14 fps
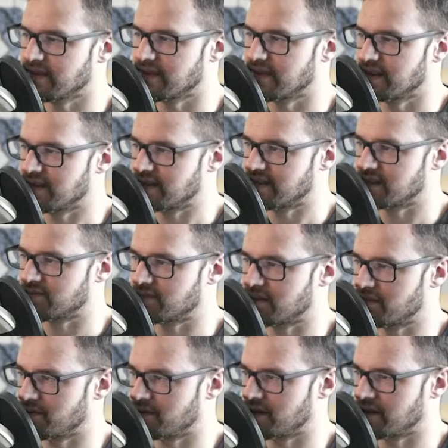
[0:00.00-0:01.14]
And I just want to
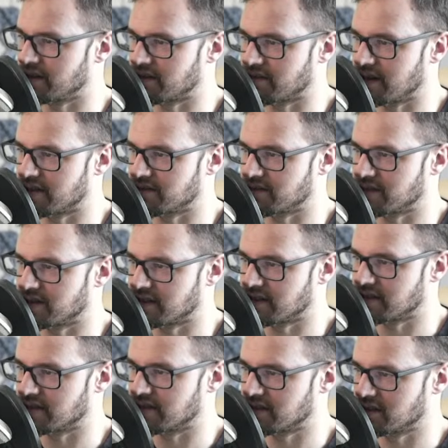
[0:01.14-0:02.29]
put it on the ground here.
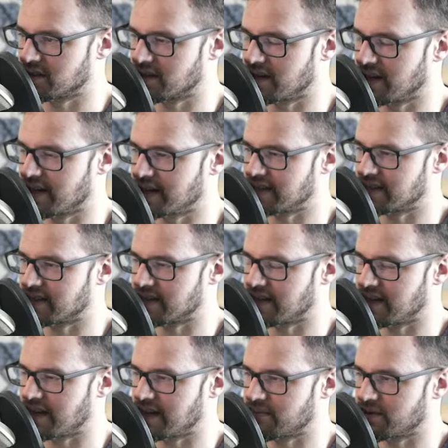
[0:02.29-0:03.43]
I'll just align it
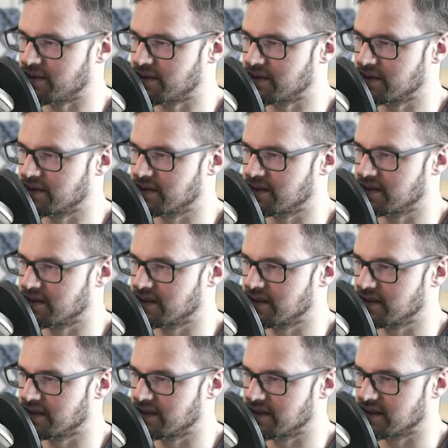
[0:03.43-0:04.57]
camera.
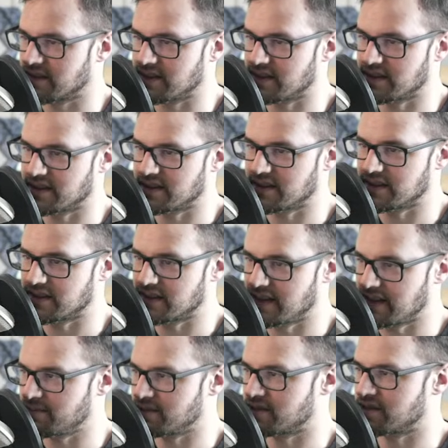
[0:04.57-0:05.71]
God, the
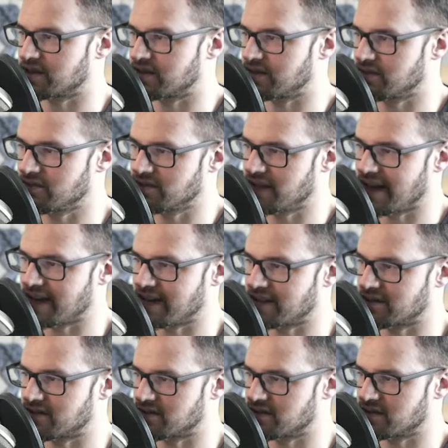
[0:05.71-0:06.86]
game is so laggy.
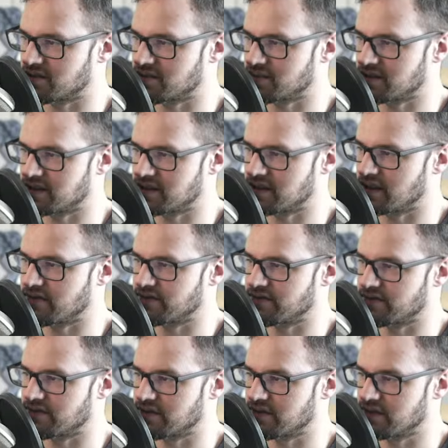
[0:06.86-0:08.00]
There's just so much stuff
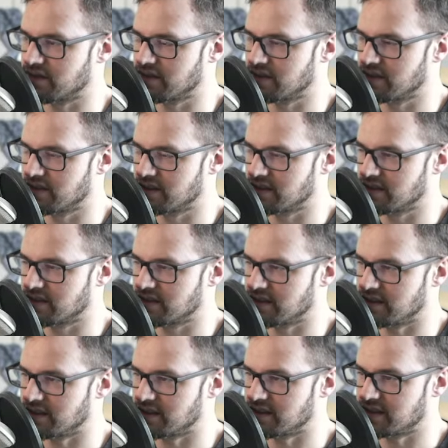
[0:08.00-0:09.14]

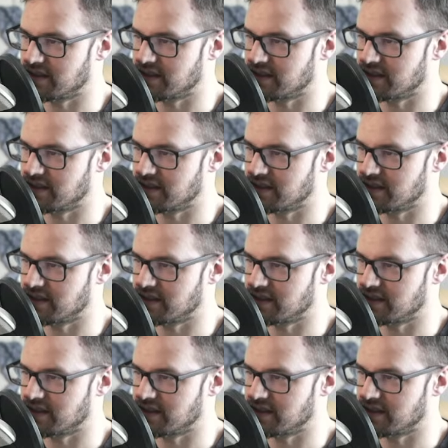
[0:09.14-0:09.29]
in the scene